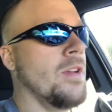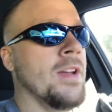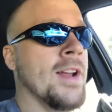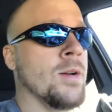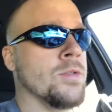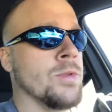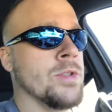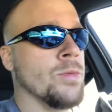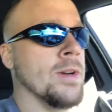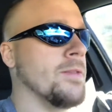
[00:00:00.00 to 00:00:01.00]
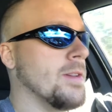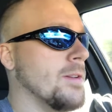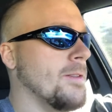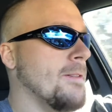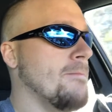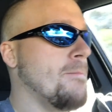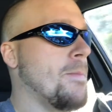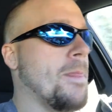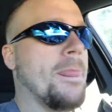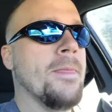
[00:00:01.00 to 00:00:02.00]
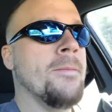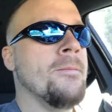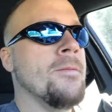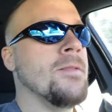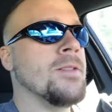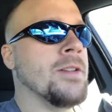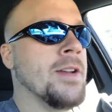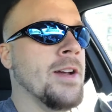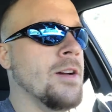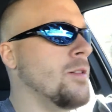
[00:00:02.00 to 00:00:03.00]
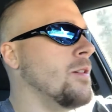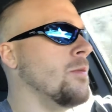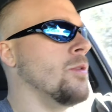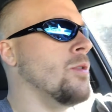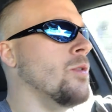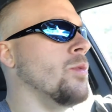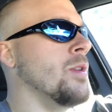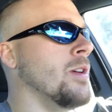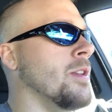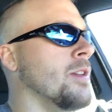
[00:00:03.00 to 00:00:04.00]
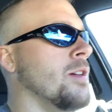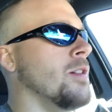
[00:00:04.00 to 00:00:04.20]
And that was with Swift. So now, I'm going with